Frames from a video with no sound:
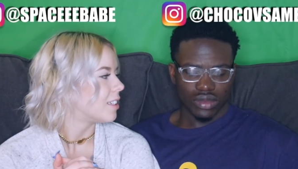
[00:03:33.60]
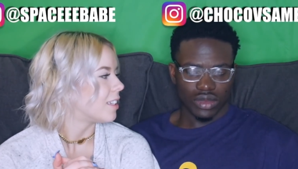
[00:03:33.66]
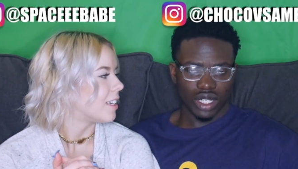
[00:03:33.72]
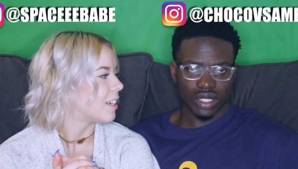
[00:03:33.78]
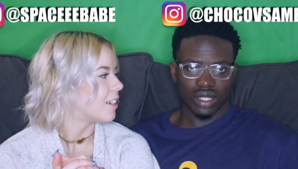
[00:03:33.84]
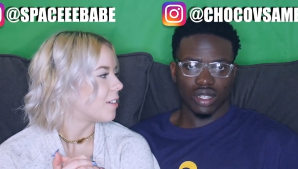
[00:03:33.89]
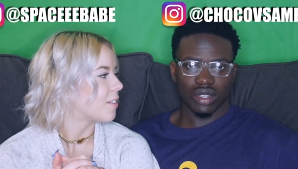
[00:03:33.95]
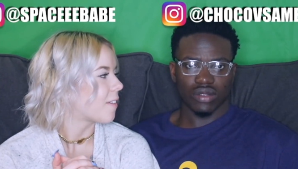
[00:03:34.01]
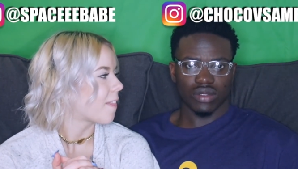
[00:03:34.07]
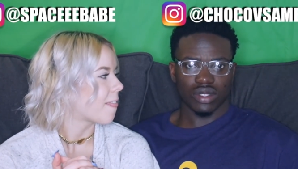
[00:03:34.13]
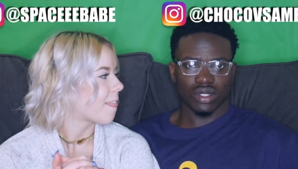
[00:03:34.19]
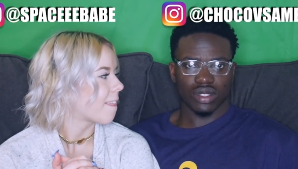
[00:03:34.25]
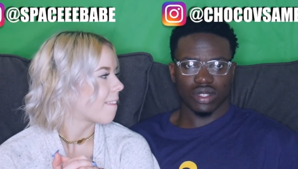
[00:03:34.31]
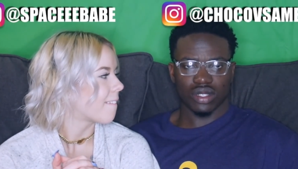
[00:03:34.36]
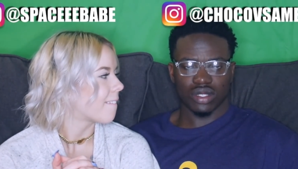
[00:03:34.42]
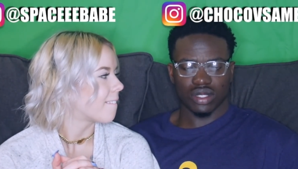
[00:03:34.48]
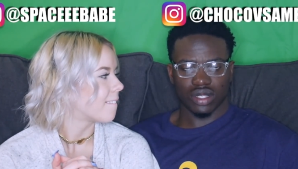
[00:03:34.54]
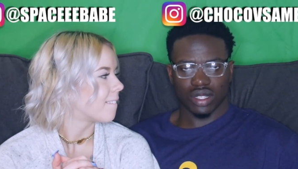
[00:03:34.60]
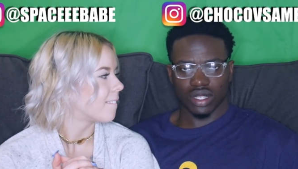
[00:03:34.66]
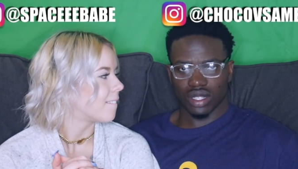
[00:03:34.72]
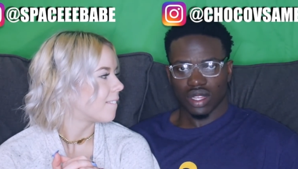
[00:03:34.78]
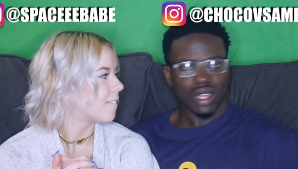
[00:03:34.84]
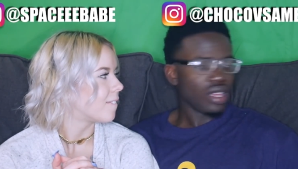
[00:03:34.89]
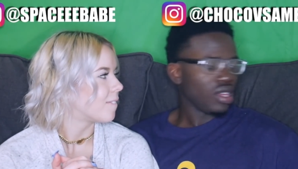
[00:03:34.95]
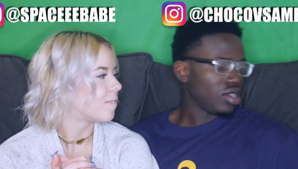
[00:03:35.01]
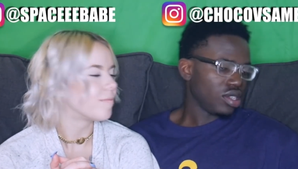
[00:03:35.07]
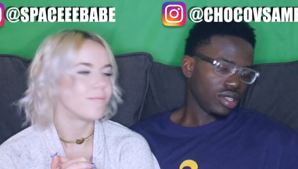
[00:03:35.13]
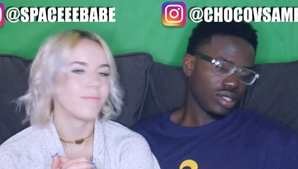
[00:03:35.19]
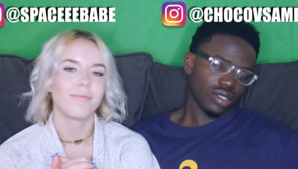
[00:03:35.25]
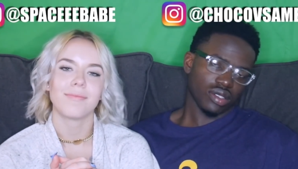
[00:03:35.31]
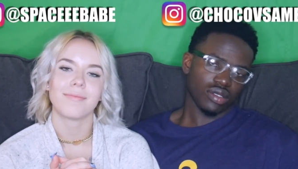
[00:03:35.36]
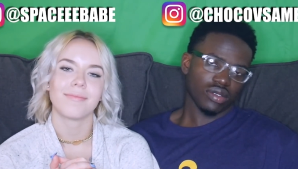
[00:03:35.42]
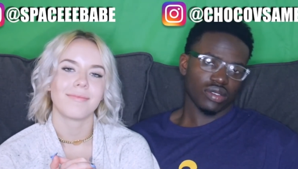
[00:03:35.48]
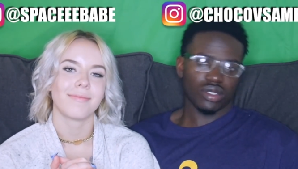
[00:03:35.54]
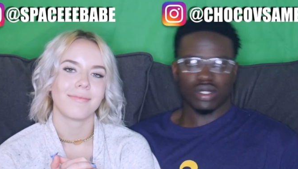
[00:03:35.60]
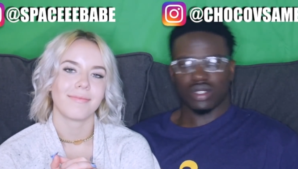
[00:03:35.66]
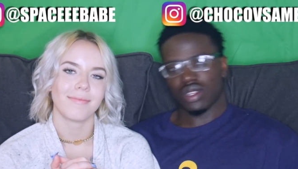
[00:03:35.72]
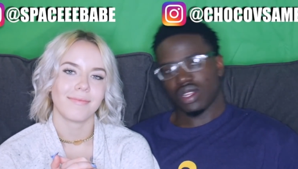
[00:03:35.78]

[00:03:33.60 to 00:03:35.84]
Speaker 1: That's dope, because honestly, like, you know, there's a